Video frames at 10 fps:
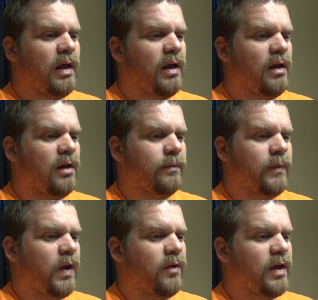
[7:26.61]

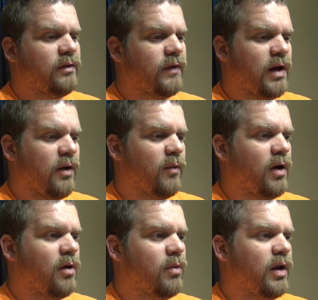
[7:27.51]
and you know, that's fine and
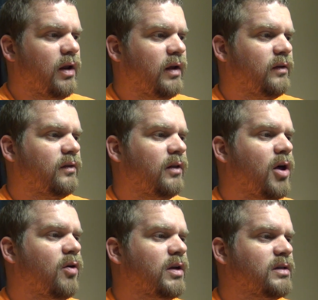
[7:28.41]
well, but as
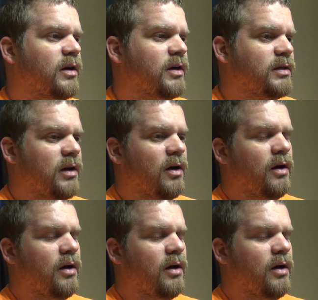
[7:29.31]
long as there's